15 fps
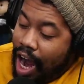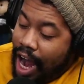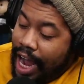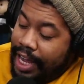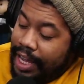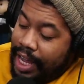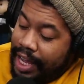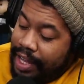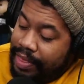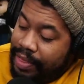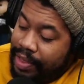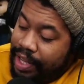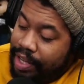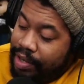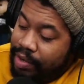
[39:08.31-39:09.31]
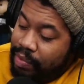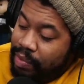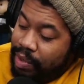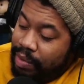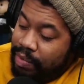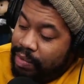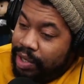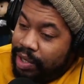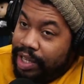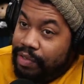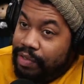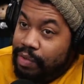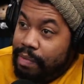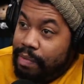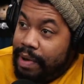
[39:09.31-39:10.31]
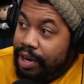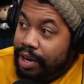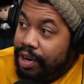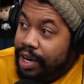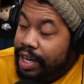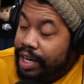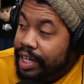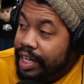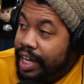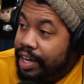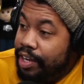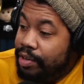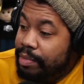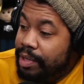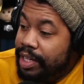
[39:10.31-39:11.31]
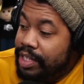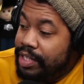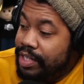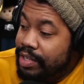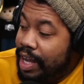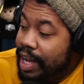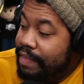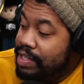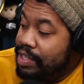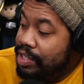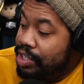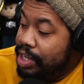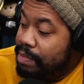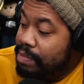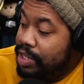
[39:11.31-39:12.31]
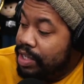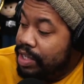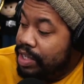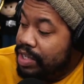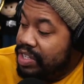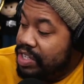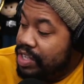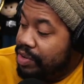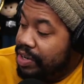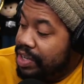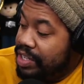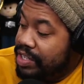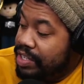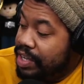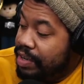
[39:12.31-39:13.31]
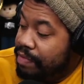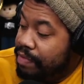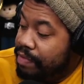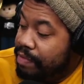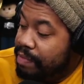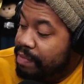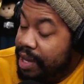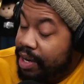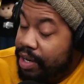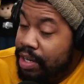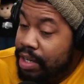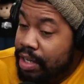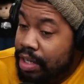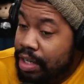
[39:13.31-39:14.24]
Totally. I, I think what will give you a better indicator, because obviously James Gunn does serious stuff better.